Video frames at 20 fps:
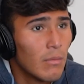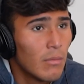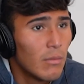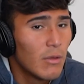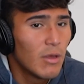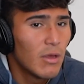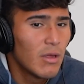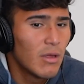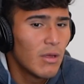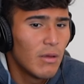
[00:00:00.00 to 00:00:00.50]

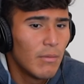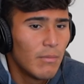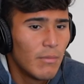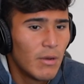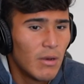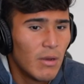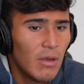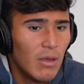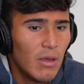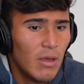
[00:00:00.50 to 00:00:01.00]
Yeah, I
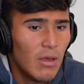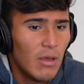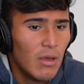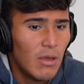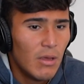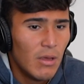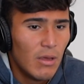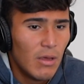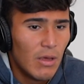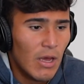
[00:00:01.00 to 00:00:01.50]
mean,
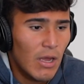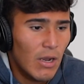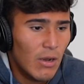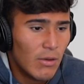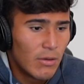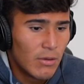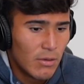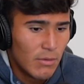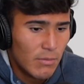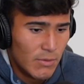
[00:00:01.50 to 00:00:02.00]
I
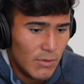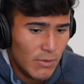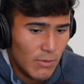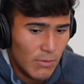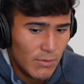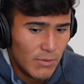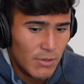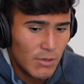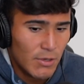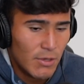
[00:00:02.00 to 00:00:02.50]
look up
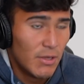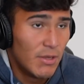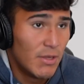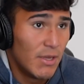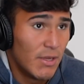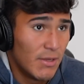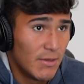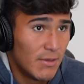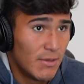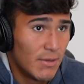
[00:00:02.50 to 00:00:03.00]
to certain
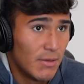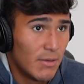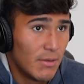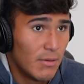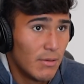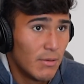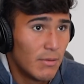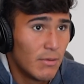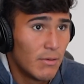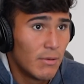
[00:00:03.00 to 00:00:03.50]
things
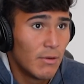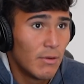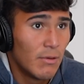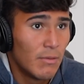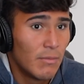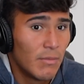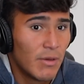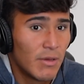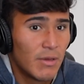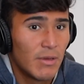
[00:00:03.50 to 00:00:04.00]

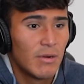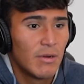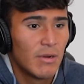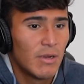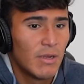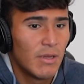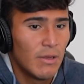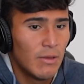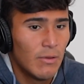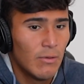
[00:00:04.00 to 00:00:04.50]
during my year.
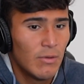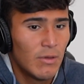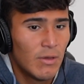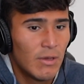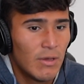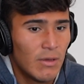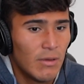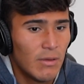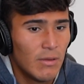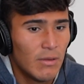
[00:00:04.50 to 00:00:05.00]
Like,
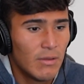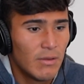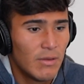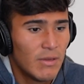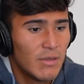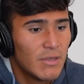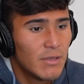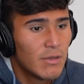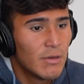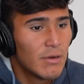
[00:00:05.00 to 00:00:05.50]
okay,
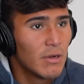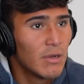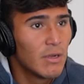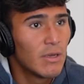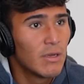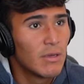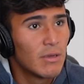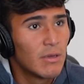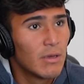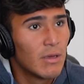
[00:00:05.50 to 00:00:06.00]
this year,
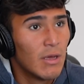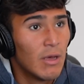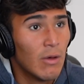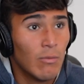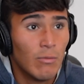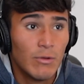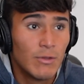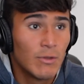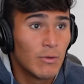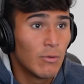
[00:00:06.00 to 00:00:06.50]
like, I'm
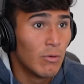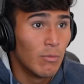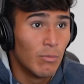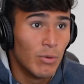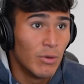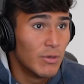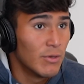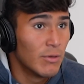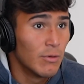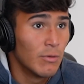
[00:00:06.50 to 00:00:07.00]
going to score a
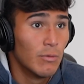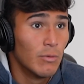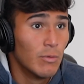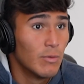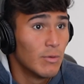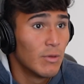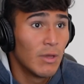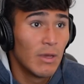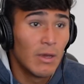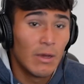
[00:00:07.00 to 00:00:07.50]
bunch of
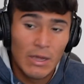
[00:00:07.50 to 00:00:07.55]
goals.